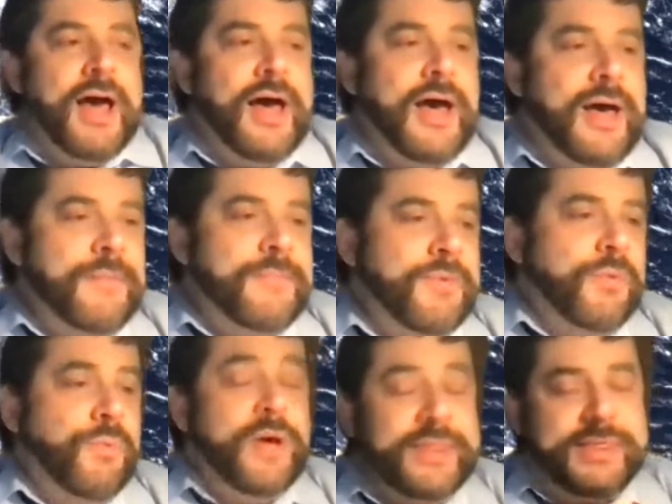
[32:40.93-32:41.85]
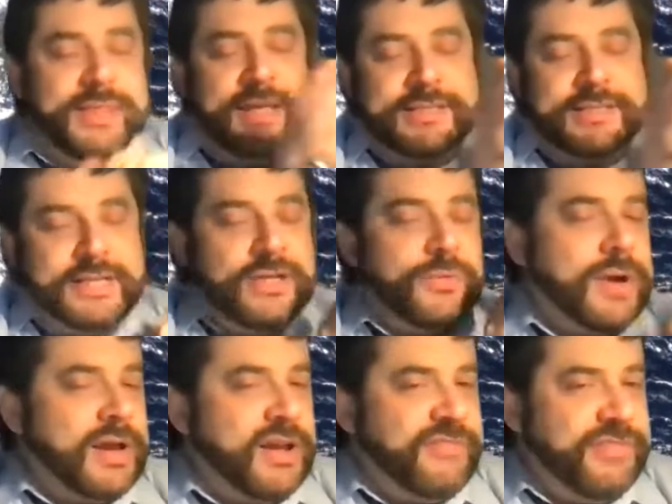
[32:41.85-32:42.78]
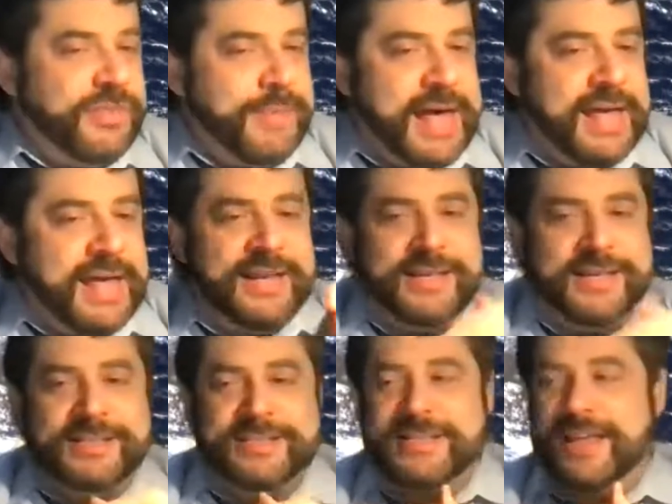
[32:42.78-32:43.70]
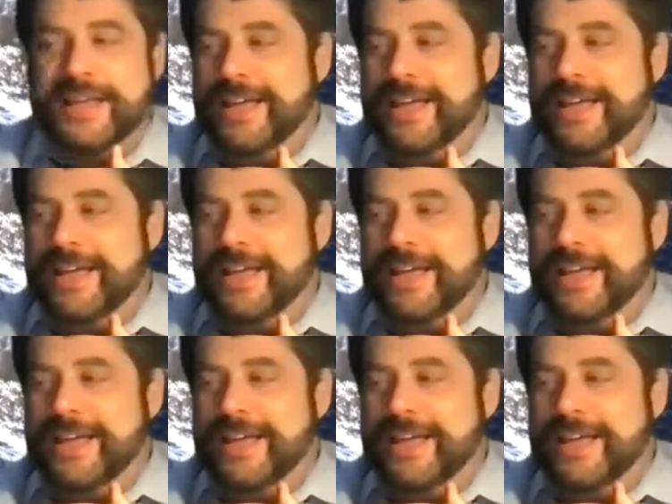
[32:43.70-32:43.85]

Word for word: Um, one thing I'll tell you right off the bat is